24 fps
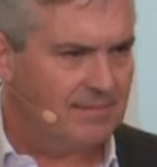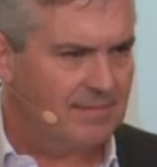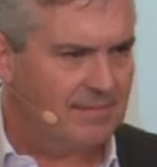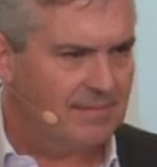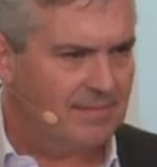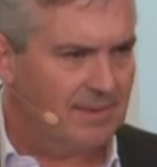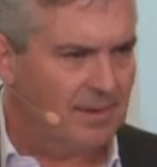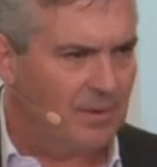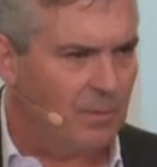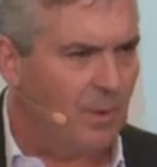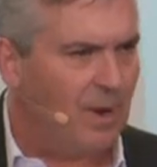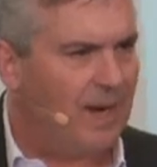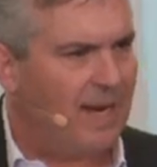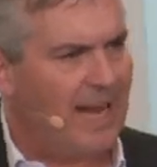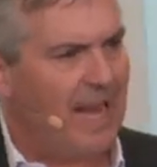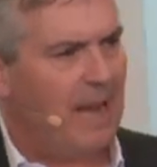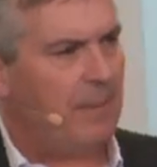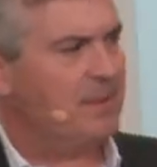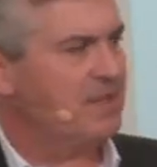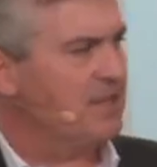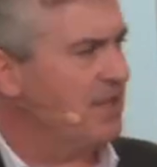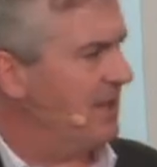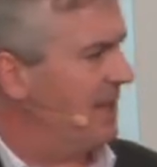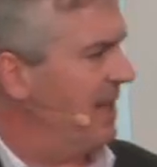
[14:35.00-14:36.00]
What
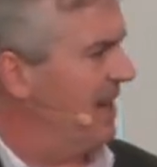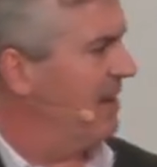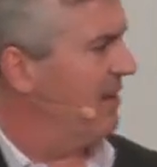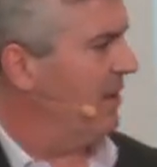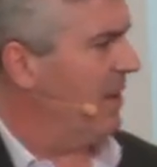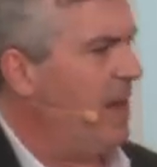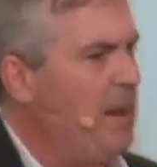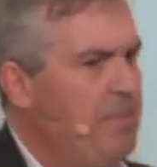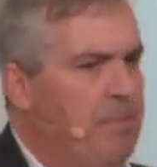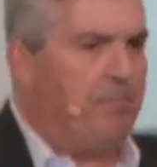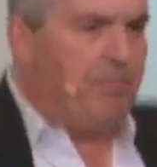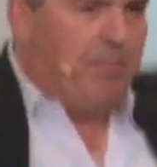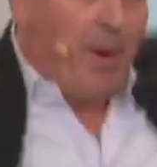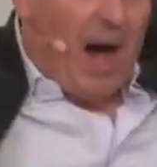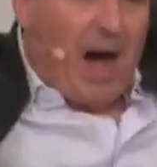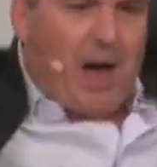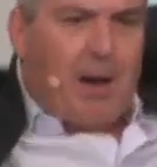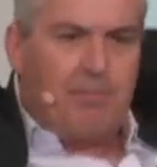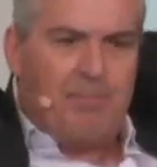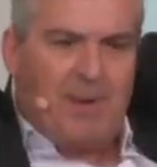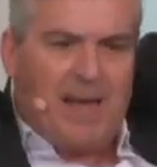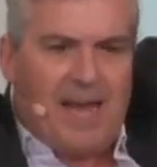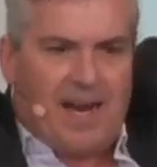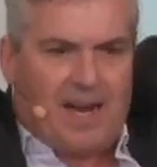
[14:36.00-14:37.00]
happens at the end of it? They pop
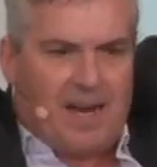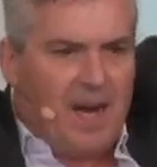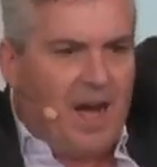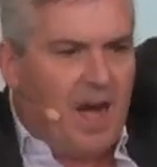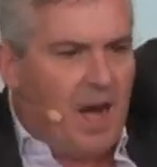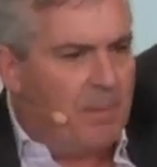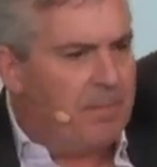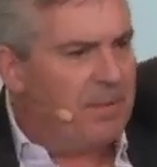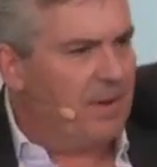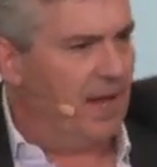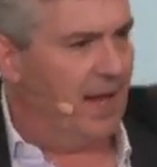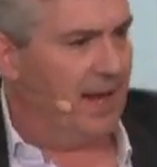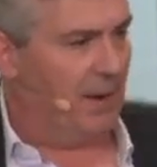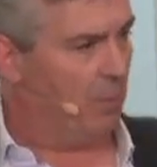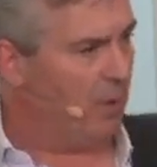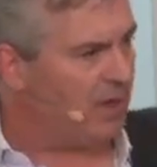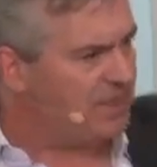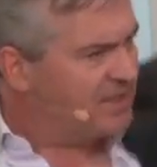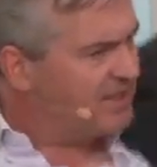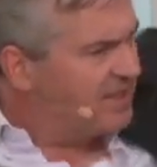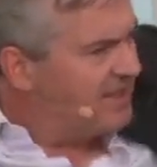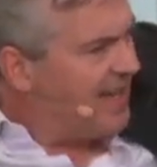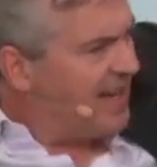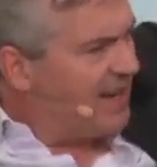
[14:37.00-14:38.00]
back up like,
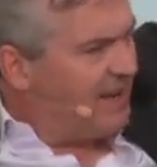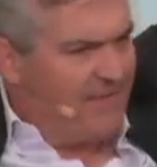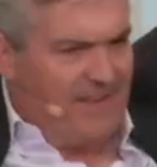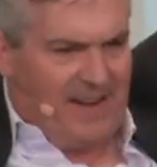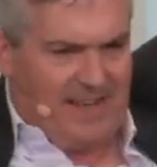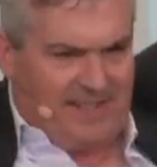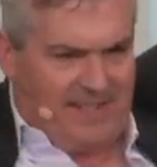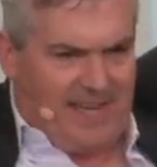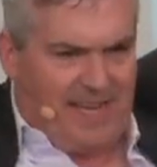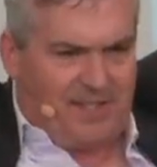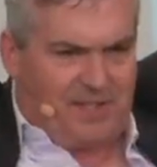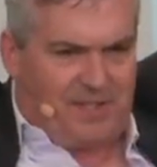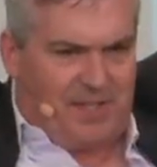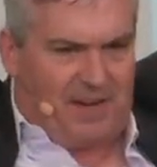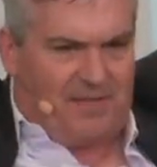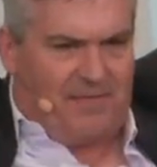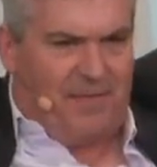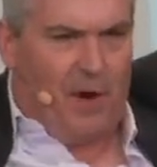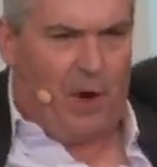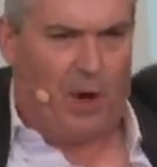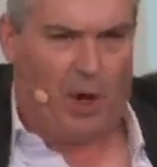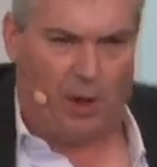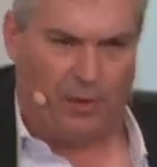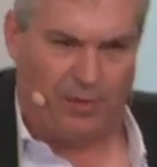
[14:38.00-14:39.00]
wasn't that a fantastic
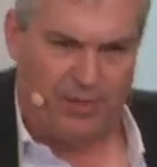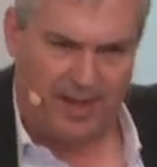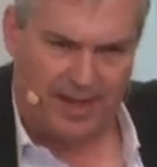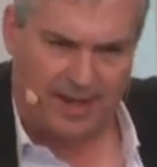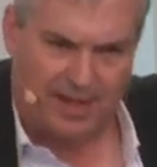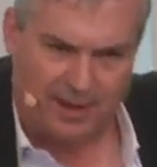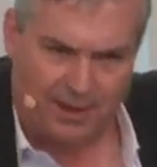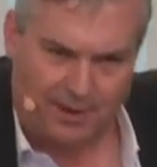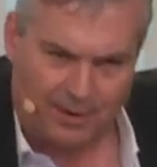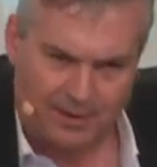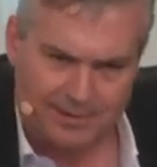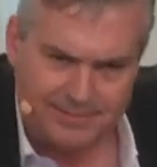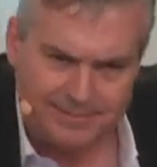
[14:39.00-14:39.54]
fall? Thank you.